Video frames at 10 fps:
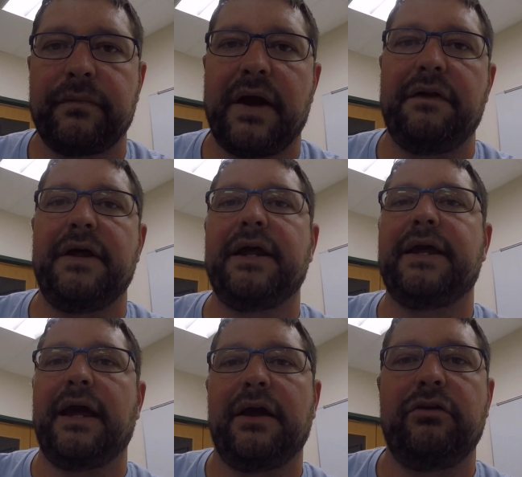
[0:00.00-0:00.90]
And then
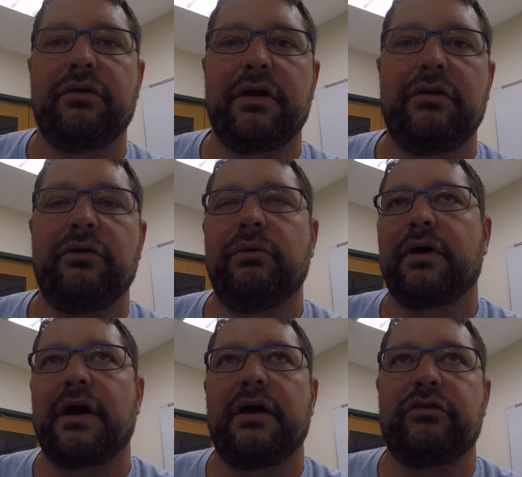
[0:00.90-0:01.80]
again, you can do a
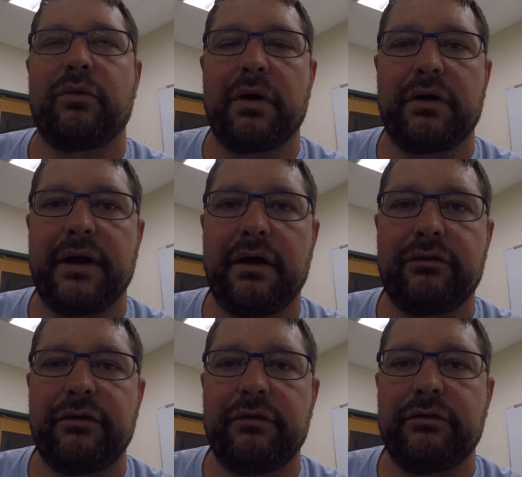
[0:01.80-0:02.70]
chi-square
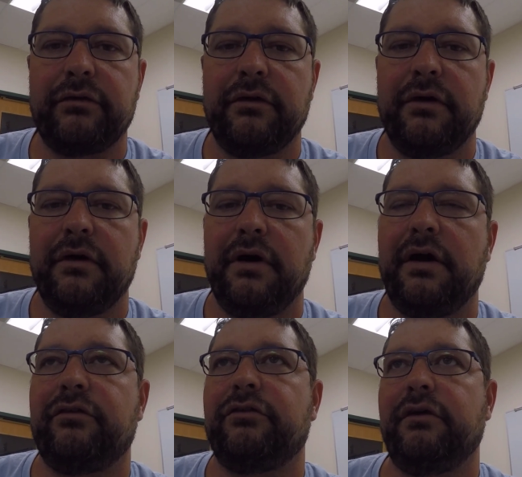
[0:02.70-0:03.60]
analysis
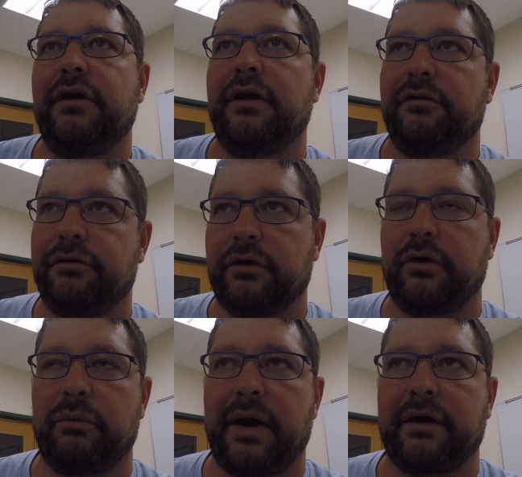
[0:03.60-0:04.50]
and see if you're
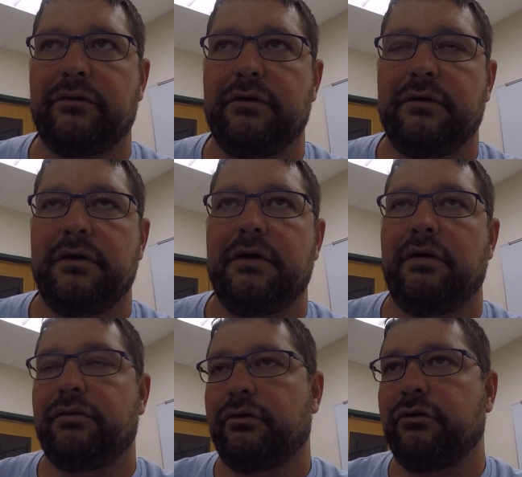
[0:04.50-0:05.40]
correct.
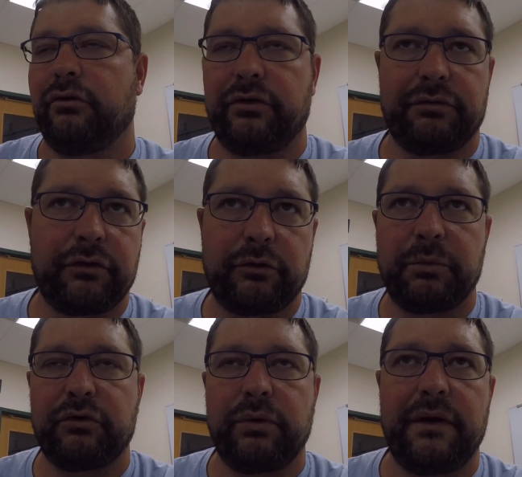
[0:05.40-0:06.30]
If there's no difference
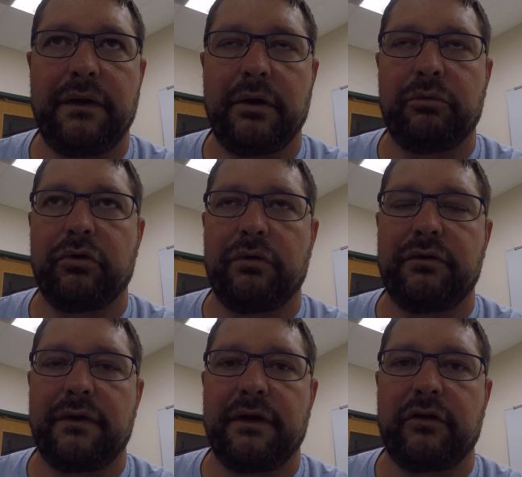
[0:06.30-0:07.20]
between the observed
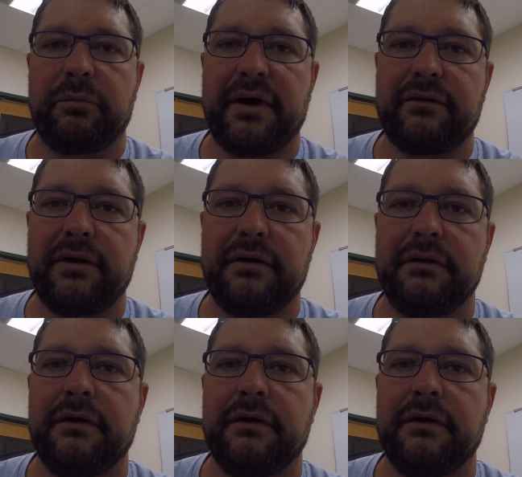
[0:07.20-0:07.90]
and the expected,